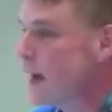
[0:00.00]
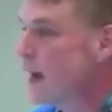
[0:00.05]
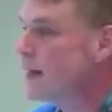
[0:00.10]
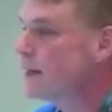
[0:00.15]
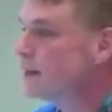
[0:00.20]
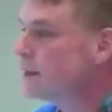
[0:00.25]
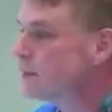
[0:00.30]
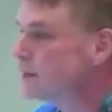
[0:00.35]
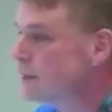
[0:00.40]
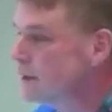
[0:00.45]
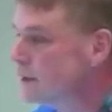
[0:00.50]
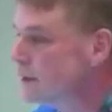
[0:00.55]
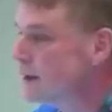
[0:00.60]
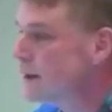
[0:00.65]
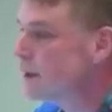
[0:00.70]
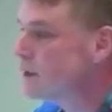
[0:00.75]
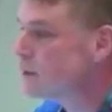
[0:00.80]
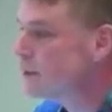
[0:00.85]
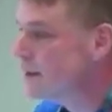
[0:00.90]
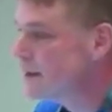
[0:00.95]
and
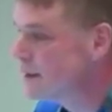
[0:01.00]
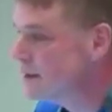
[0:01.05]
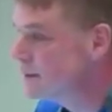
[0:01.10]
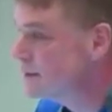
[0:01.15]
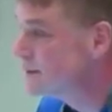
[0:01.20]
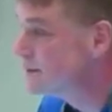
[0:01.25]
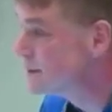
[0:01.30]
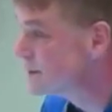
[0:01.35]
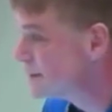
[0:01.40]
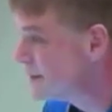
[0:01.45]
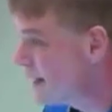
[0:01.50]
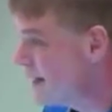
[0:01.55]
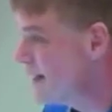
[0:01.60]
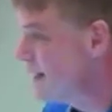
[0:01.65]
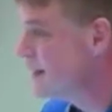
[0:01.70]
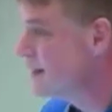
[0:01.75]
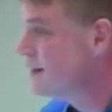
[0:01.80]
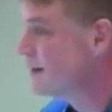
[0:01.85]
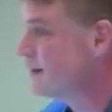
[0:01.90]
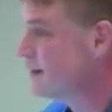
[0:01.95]
Illyrio is
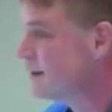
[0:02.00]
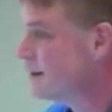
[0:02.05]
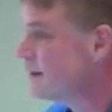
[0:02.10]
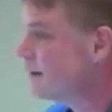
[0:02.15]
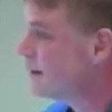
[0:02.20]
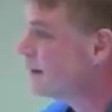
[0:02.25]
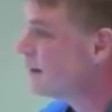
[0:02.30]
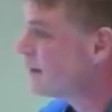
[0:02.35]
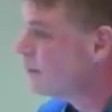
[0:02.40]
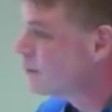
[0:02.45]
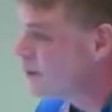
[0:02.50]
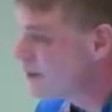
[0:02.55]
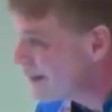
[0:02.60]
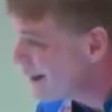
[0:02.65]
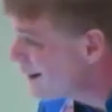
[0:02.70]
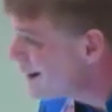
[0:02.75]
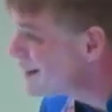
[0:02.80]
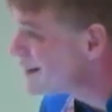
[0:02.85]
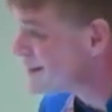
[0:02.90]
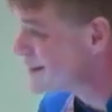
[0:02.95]
taking
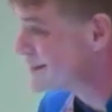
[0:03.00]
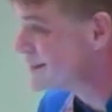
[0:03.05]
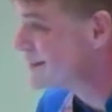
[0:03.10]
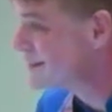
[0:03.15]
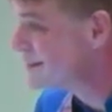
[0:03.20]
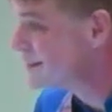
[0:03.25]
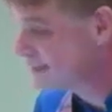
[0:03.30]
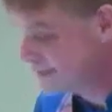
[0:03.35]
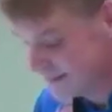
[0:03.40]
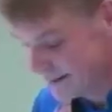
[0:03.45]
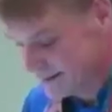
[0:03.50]
with us.